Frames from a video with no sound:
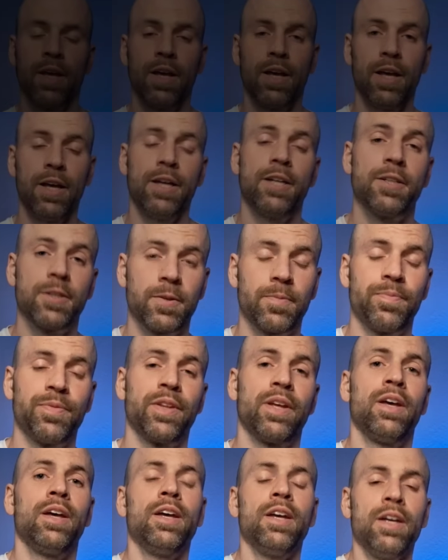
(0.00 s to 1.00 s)
And
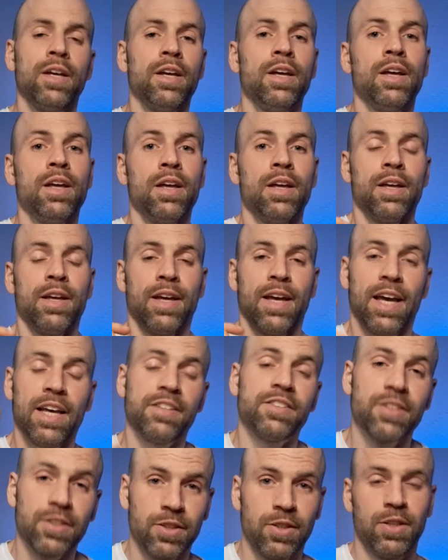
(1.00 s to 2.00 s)

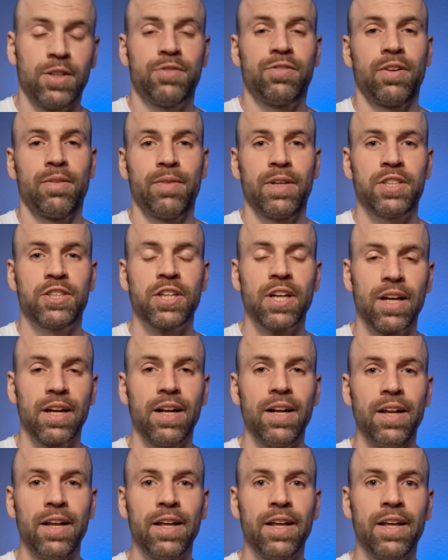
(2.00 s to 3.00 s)
as you know it from my
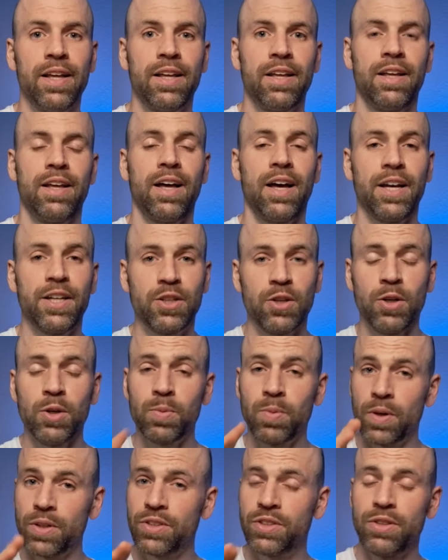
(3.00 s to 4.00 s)
channel, I
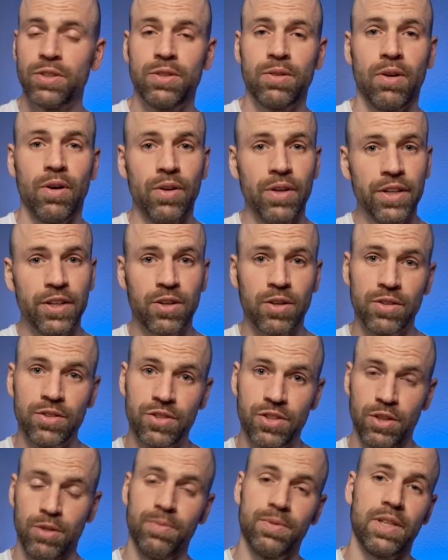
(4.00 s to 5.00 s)
don't want you to only
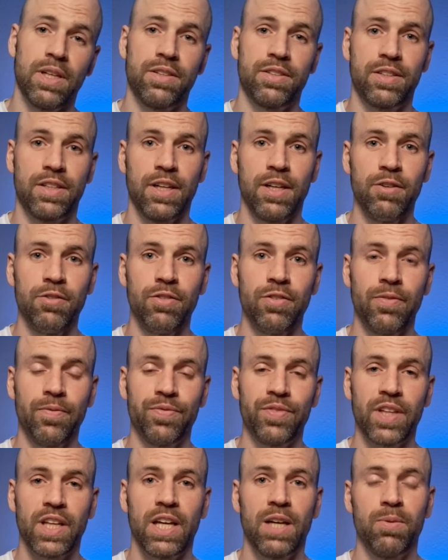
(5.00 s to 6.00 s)
consume that stuff.
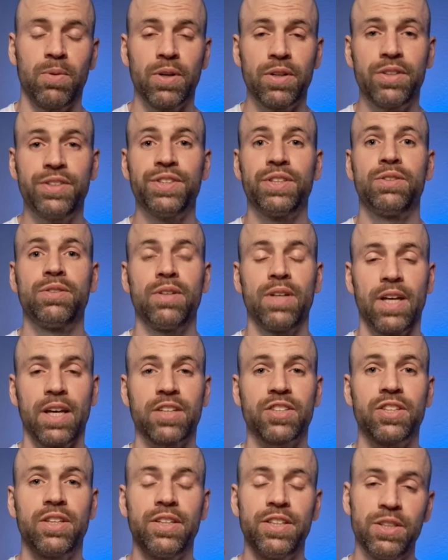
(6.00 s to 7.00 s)
I want you to
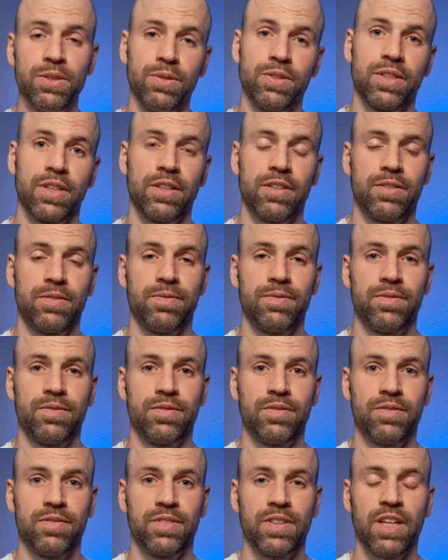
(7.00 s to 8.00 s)
actually use it.
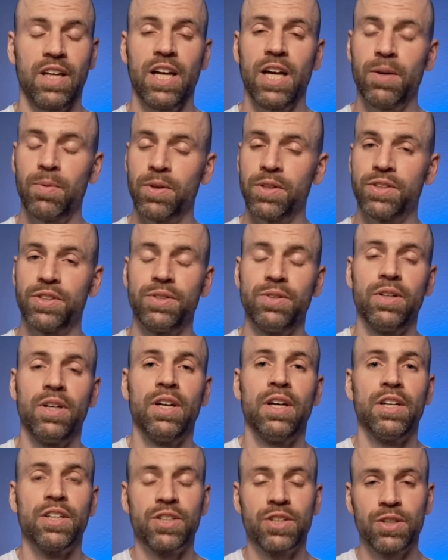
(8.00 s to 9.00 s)
I want you
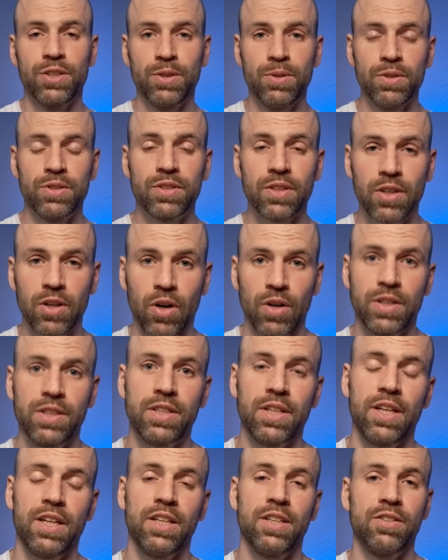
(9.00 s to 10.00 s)
to use the
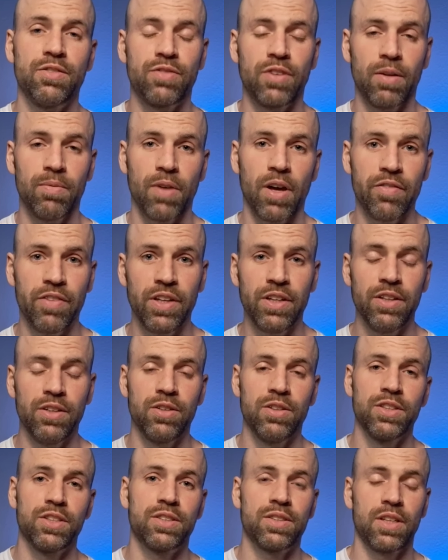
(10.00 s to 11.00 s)
content from my
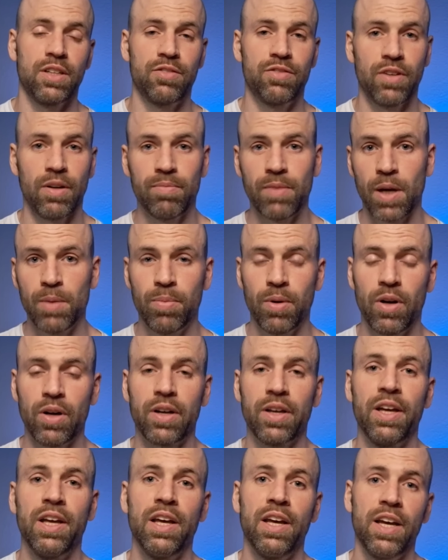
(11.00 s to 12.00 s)
videos and from my
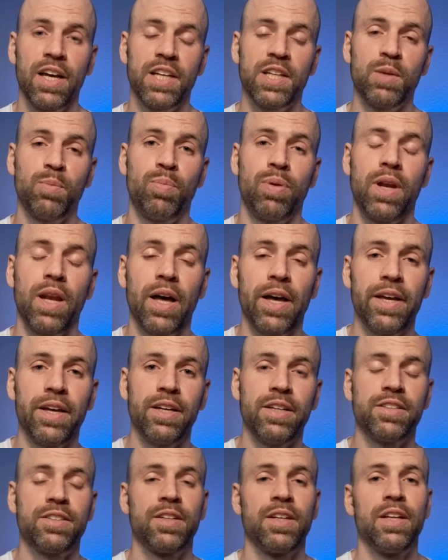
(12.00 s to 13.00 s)
blog and apply
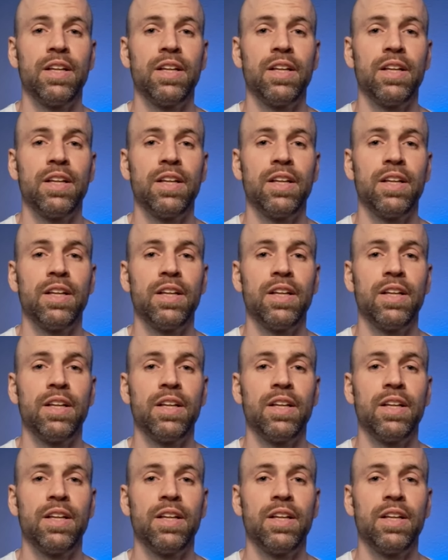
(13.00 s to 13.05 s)
it